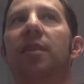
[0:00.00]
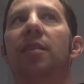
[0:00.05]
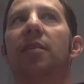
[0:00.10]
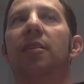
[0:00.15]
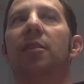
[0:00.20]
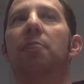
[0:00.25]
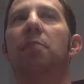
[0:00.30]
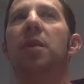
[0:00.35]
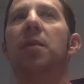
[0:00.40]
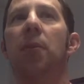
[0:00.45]

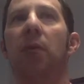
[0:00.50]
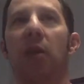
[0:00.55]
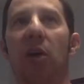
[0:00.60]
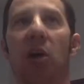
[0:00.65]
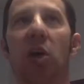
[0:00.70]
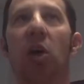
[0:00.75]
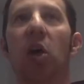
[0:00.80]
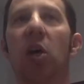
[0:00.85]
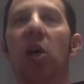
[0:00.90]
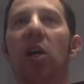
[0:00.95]
the people that
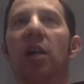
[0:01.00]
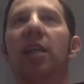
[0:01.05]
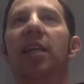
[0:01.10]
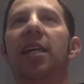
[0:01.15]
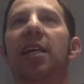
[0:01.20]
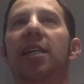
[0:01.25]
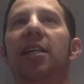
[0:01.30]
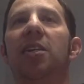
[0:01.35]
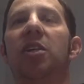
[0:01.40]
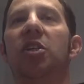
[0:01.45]

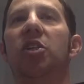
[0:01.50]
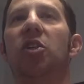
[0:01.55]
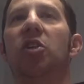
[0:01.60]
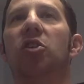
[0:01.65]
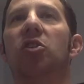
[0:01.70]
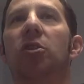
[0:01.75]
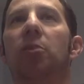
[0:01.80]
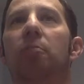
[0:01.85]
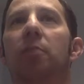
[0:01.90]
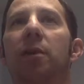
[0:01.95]
currently attend the
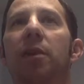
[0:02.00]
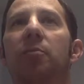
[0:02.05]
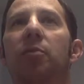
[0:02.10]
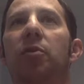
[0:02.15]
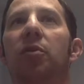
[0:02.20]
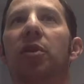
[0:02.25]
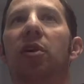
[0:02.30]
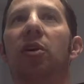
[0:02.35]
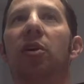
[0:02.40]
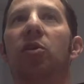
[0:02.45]
church or the
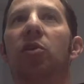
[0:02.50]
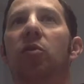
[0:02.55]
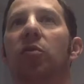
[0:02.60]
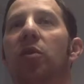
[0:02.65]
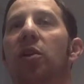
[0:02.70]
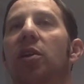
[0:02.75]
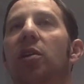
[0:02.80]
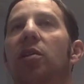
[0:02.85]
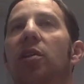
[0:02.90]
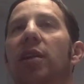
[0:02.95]
people that
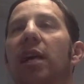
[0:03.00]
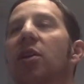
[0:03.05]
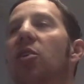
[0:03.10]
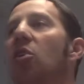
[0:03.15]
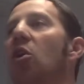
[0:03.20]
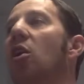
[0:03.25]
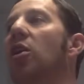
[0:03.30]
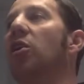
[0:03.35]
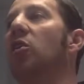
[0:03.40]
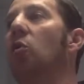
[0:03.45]
are later
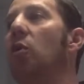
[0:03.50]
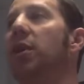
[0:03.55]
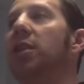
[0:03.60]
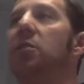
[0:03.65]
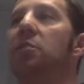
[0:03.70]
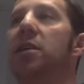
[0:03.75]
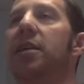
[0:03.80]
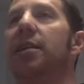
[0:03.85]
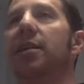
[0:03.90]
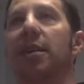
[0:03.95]
on going
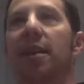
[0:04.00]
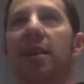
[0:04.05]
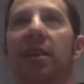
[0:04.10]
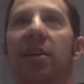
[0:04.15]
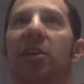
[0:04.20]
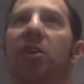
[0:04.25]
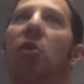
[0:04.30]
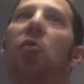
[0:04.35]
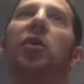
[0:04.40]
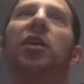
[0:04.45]
to be
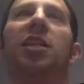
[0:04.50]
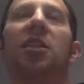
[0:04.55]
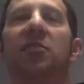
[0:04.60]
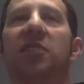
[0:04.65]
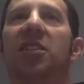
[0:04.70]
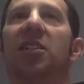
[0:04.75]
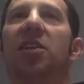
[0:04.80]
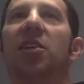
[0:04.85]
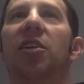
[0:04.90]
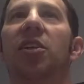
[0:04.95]
going to the
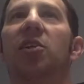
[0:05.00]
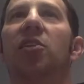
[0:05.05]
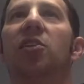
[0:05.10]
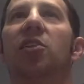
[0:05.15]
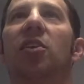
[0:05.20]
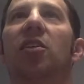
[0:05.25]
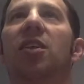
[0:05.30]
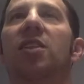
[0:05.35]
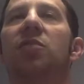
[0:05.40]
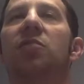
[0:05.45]
facility or
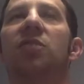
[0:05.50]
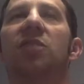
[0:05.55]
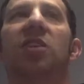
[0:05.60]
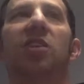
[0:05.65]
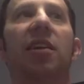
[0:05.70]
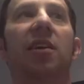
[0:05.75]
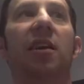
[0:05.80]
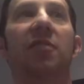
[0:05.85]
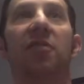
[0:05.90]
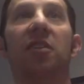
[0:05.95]
utilizing the
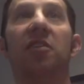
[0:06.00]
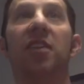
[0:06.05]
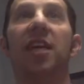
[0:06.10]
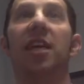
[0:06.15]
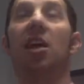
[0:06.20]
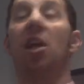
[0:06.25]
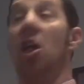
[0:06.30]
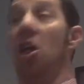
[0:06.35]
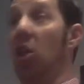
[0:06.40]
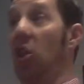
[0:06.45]
facility. You have to
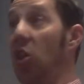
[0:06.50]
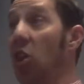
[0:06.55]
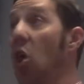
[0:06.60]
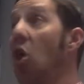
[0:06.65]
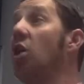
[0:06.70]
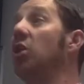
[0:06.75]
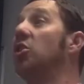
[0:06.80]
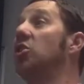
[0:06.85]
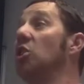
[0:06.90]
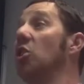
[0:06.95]
think
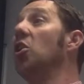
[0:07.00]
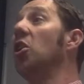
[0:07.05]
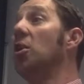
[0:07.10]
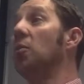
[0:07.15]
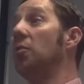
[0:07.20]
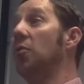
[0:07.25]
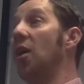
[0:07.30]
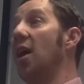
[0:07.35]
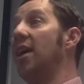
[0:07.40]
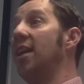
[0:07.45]
long
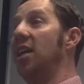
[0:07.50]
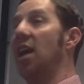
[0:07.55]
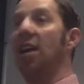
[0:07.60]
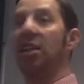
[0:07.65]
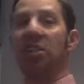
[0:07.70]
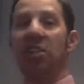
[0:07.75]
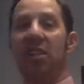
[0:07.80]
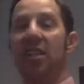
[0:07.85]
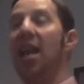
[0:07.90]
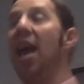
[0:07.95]
term, right?
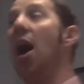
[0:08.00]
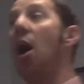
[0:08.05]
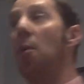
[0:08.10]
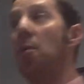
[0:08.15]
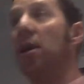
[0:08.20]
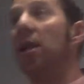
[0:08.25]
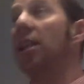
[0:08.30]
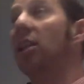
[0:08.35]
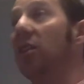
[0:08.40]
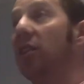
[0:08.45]
Not just now,
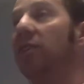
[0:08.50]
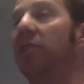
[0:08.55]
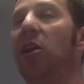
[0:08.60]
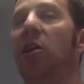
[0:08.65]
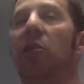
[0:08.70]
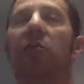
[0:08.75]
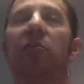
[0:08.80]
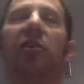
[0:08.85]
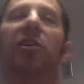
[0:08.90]
but for